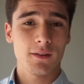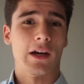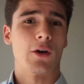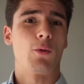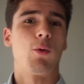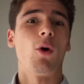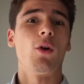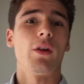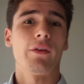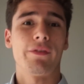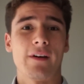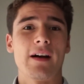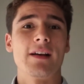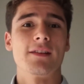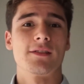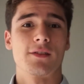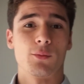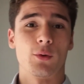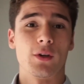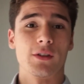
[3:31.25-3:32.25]
It
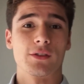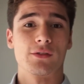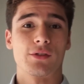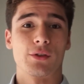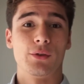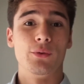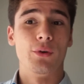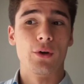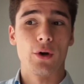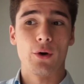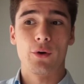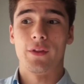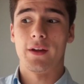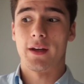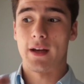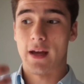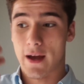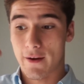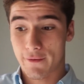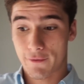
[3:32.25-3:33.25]
qualifies the ones who know
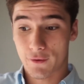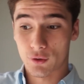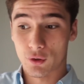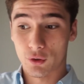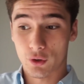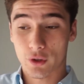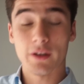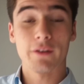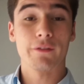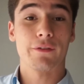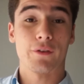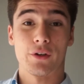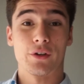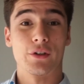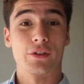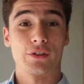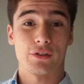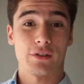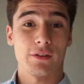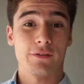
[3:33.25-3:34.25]
that if you're looking for a
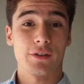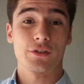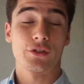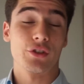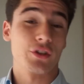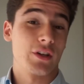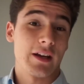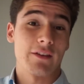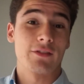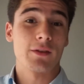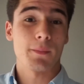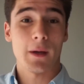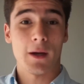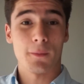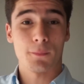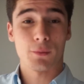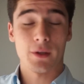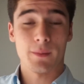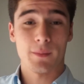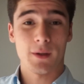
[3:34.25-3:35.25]
good service, you're gonna have to pay a
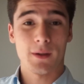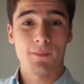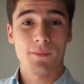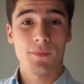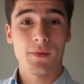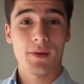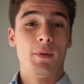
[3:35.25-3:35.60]
premium.